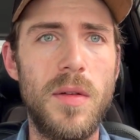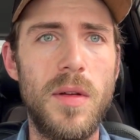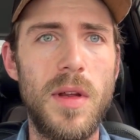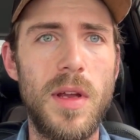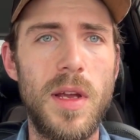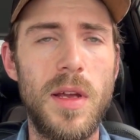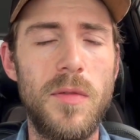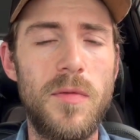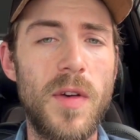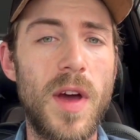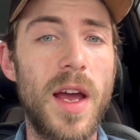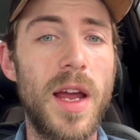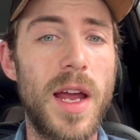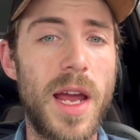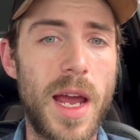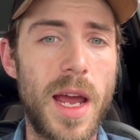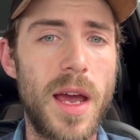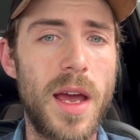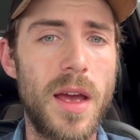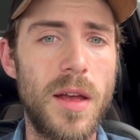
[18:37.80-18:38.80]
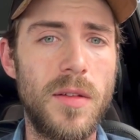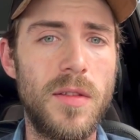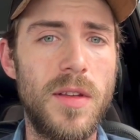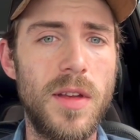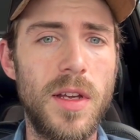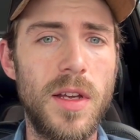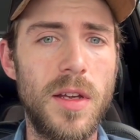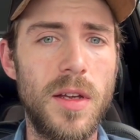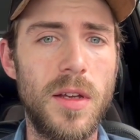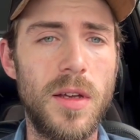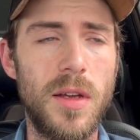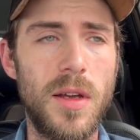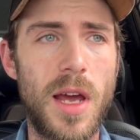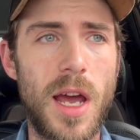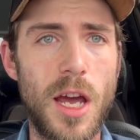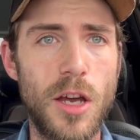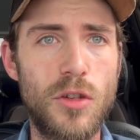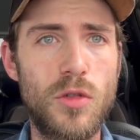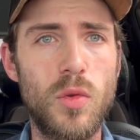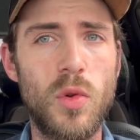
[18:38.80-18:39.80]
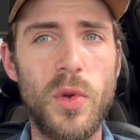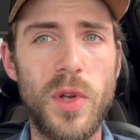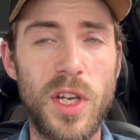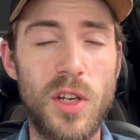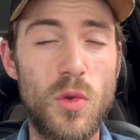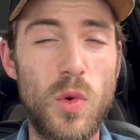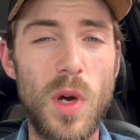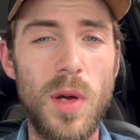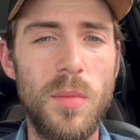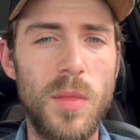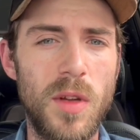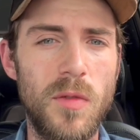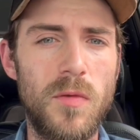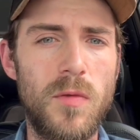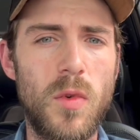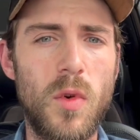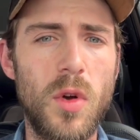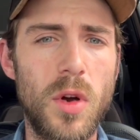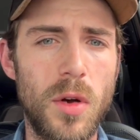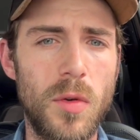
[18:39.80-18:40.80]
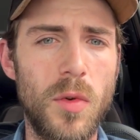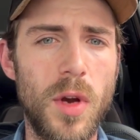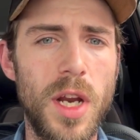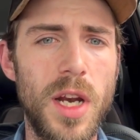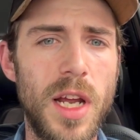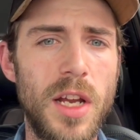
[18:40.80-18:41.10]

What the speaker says: if I had the actual equipment for it, right?